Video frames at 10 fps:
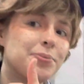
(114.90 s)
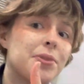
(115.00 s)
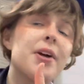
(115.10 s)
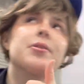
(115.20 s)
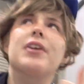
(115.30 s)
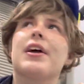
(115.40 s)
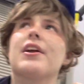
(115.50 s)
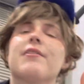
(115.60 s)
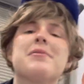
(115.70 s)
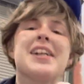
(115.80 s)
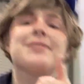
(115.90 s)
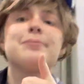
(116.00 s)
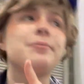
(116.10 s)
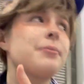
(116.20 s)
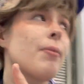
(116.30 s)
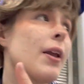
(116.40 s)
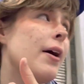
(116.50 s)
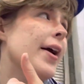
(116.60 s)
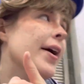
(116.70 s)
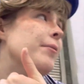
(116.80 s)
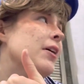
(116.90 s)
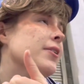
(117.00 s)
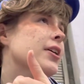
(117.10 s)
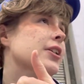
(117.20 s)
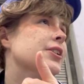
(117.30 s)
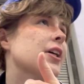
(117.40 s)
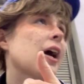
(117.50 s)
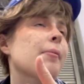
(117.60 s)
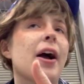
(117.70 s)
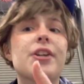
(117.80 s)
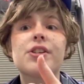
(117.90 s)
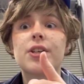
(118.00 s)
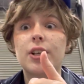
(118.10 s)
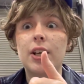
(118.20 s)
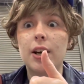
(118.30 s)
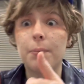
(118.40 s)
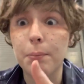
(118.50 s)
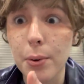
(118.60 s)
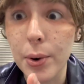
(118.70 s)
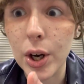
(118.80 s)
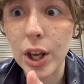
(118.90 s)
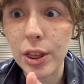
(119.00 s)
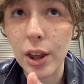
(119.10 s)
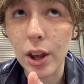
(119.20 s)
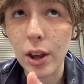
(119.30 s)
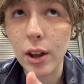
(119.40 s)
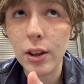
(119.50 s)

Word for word: not to be negative, but am having a good time. I just need breathing.